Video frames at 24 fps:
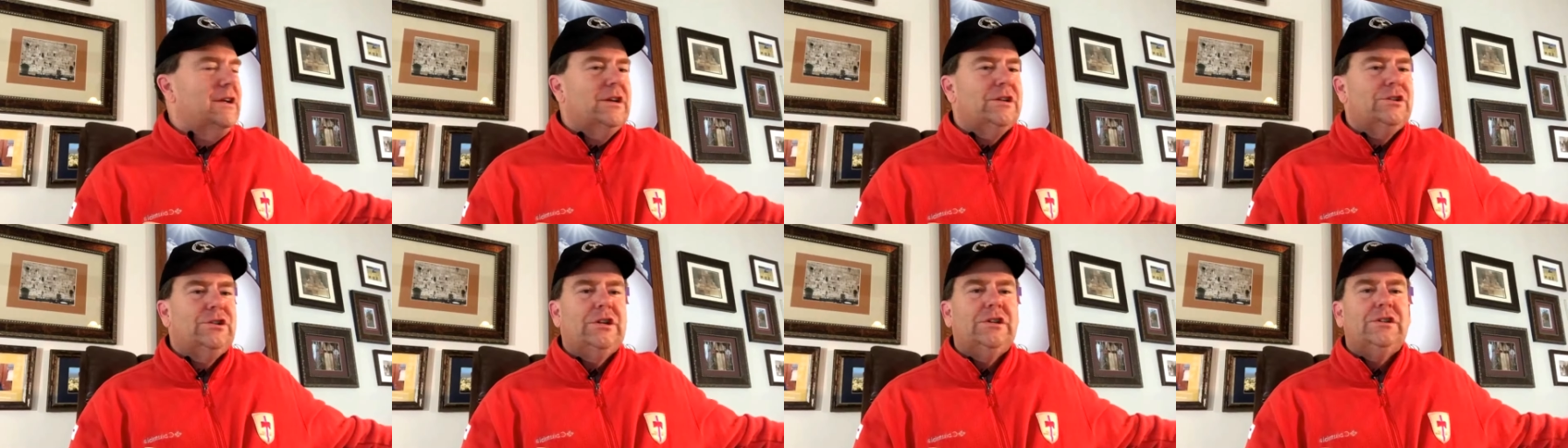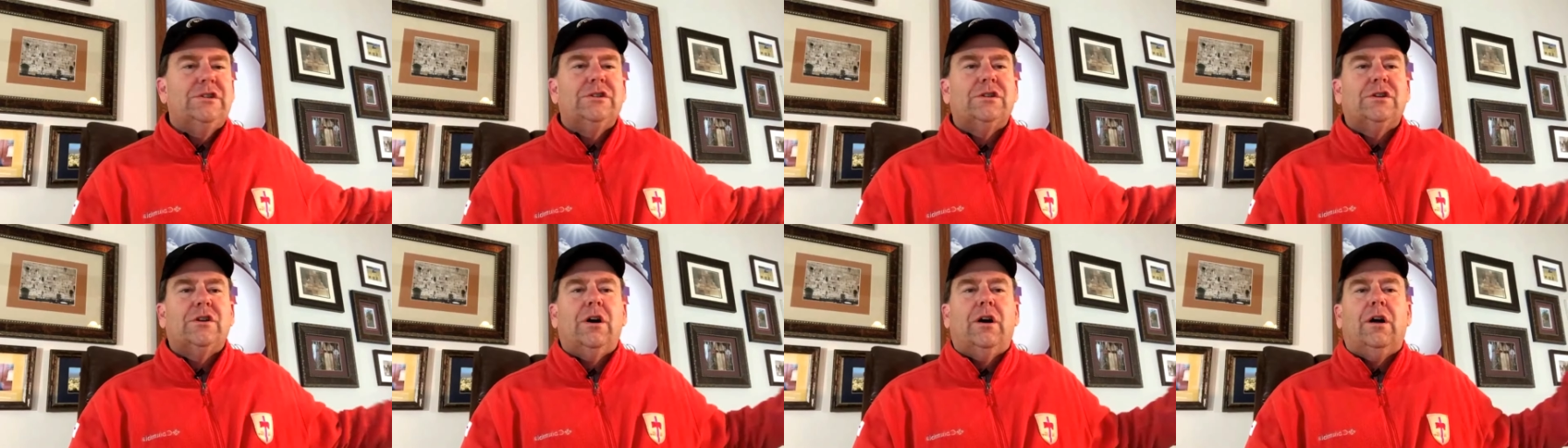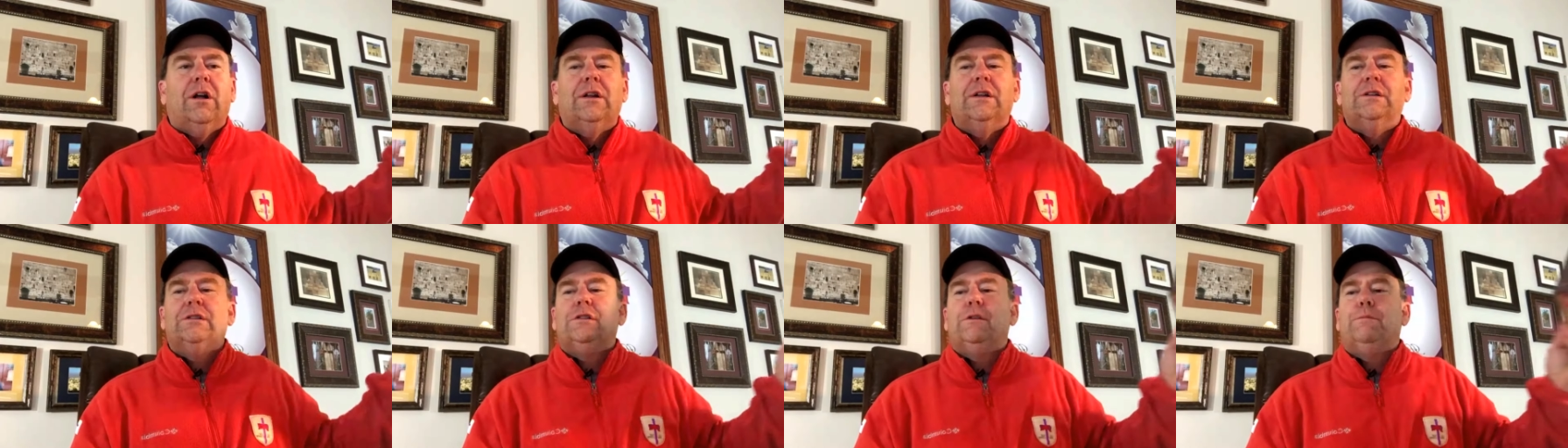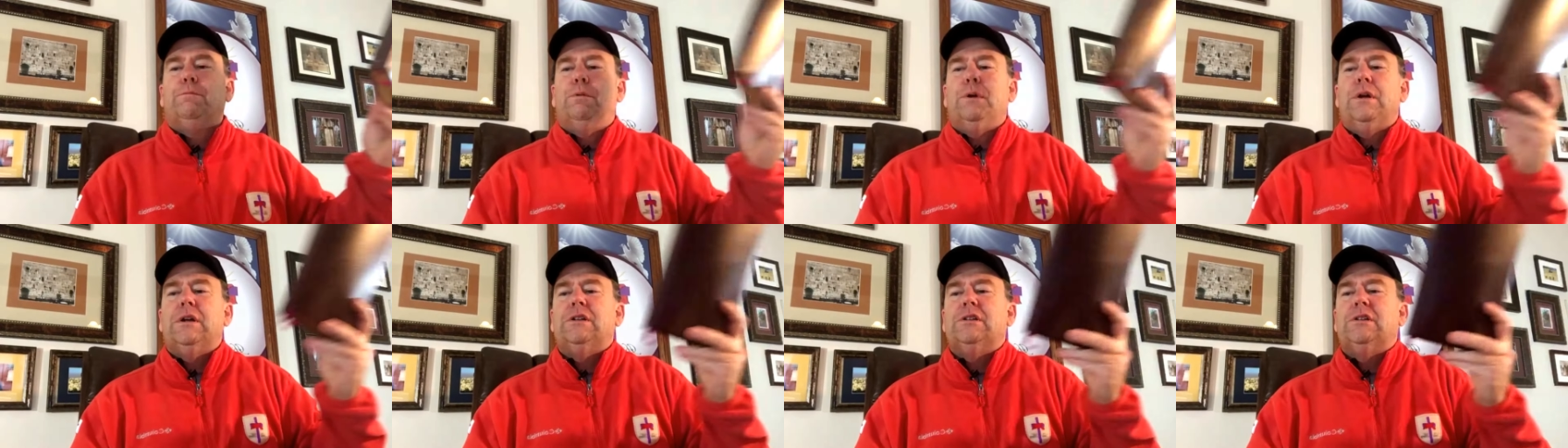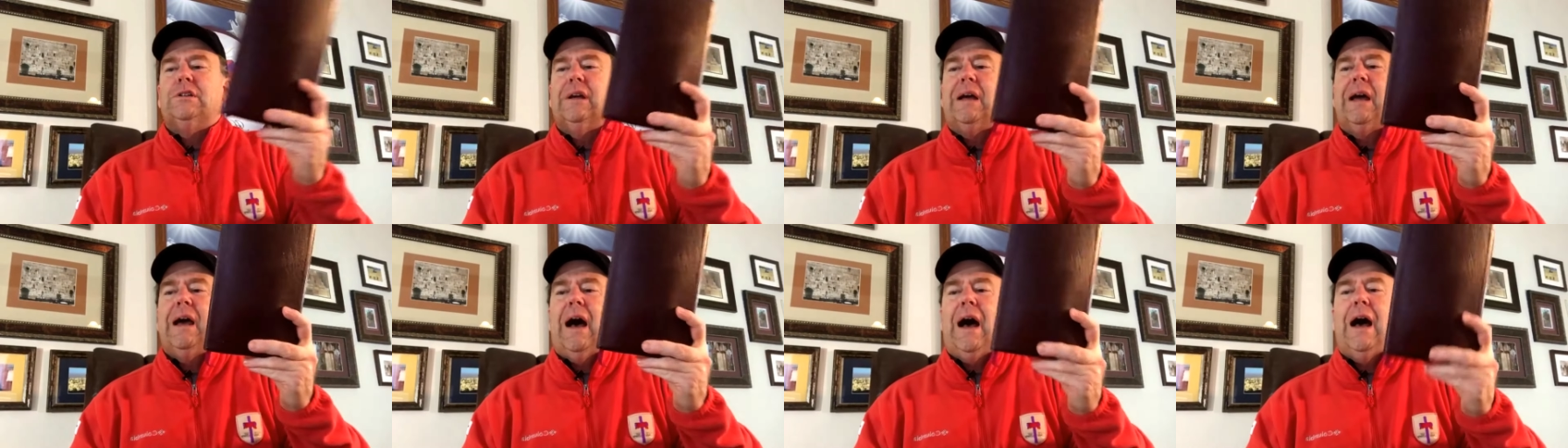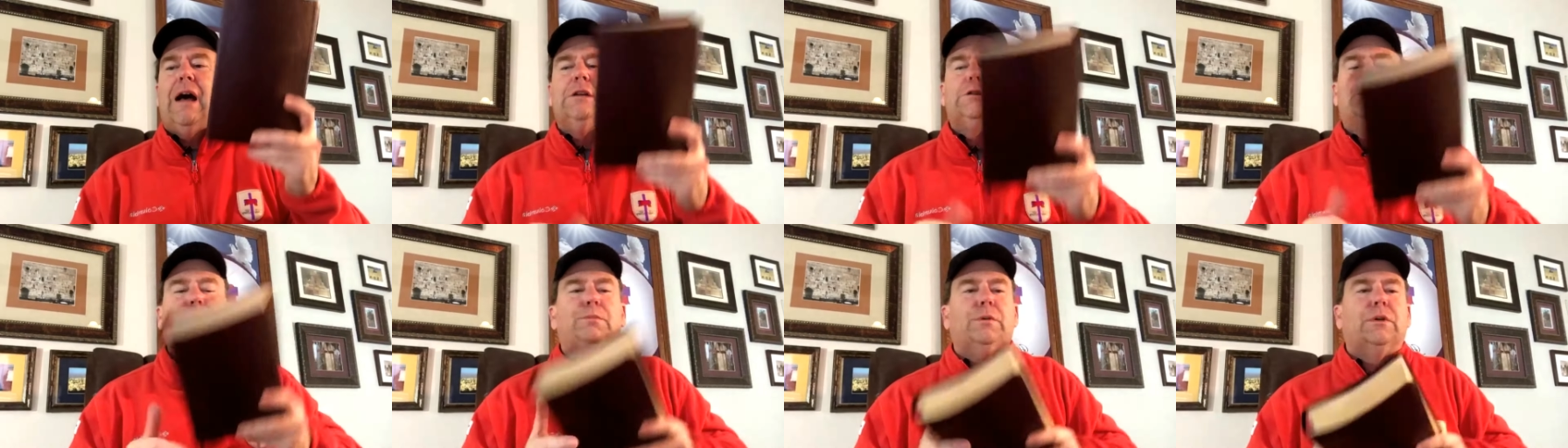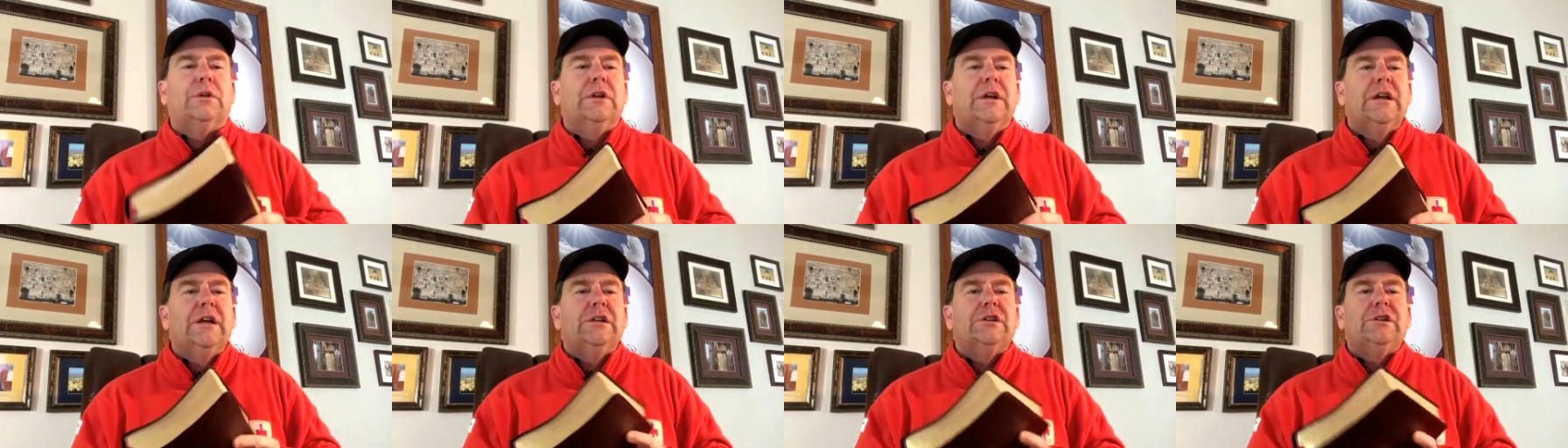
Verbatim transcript: Jesus called us to preach the gospel.